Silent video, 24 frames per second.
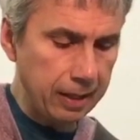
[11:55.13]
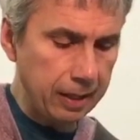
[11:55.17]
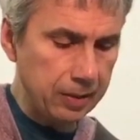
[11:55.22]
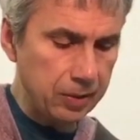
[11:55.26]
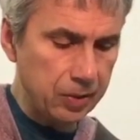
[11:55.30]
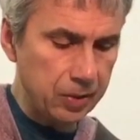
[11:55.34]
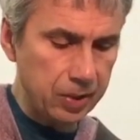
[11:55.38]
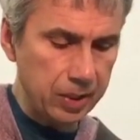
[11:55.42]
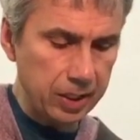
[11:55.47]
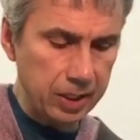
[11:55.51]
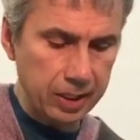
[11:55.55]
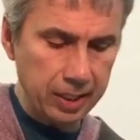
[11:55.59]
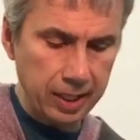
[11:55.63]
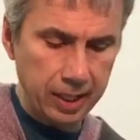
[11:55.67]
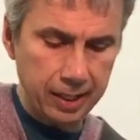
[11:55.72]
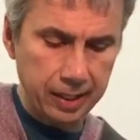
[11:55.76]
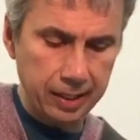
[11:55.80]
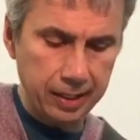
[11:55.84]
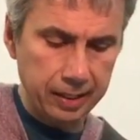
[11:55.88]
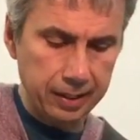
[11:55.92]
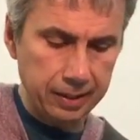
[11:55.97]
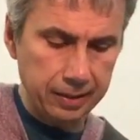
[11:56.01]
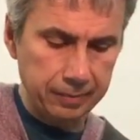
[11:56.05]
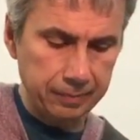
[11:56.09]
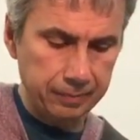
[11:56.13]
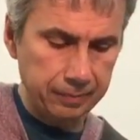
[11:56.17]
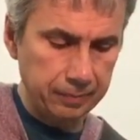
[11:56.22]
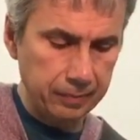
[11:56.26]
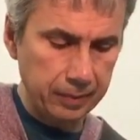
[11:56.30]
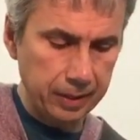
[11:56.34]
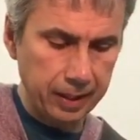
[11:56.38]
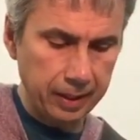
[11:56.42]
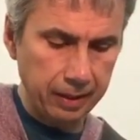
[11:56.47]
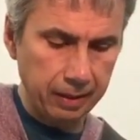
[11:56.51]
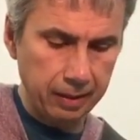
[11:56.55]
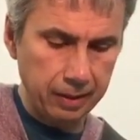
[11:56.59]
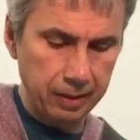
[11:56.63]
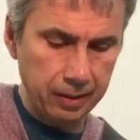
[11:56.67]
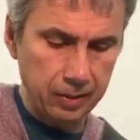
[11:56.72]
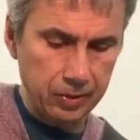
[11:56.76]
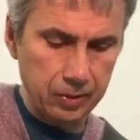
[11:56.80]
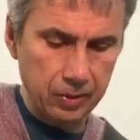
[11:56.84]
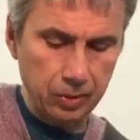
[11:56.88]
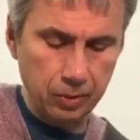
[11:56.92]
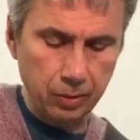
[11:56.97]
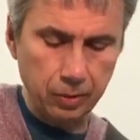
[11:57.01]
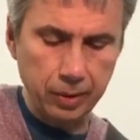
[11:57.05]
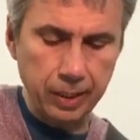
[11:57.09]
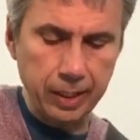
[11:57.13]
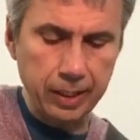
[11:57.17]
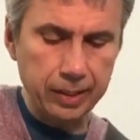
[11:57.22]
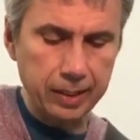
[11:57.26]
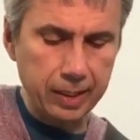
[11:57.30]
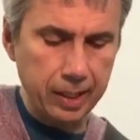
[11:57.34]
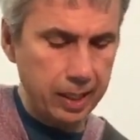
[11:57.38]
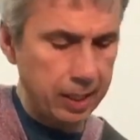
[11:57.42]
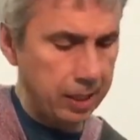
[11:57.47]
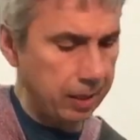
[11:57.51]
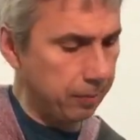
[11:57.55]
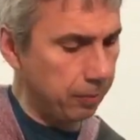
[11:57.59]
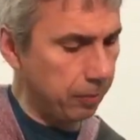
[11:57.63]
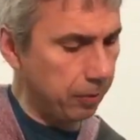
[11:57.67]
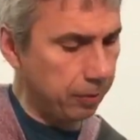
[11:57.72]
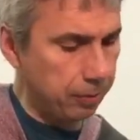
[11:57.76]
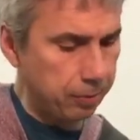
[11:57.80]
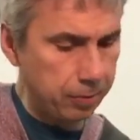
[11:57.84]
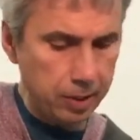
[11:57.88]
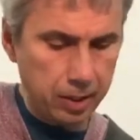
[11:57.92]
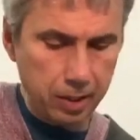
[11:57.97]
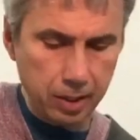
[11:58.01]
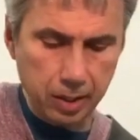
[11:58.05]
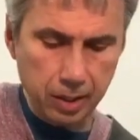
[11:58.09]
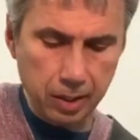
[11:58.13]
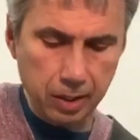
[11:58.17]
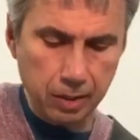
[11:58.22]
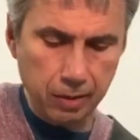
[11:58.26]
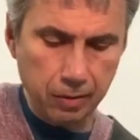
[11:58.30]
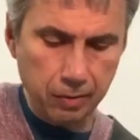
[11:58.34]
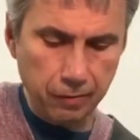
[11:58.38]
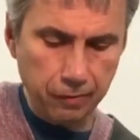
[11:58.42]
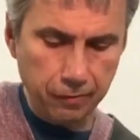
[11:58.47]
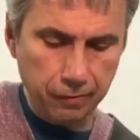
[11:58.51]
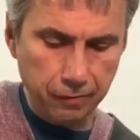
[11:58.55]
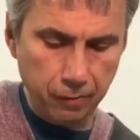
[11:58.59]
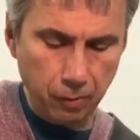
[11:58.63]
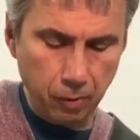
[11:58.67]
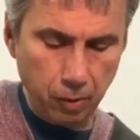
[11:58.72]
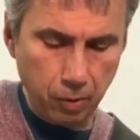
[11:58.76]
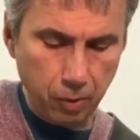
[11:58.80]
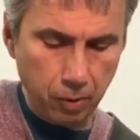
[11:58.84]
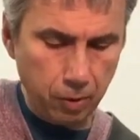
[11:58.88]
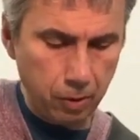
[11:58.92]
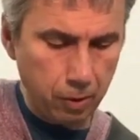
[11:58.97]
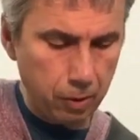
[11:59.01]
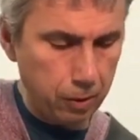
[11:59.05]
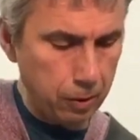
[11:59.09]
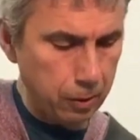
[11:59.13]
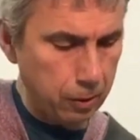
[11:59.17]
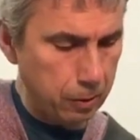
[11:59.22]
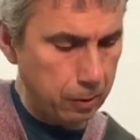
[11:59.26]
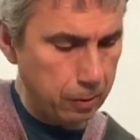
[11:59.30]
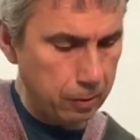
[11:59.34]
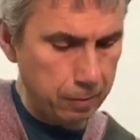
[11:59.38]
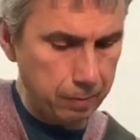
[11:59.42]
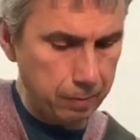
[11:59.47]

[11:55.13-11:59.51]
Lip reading: C9 like this, so in time, 3, 4.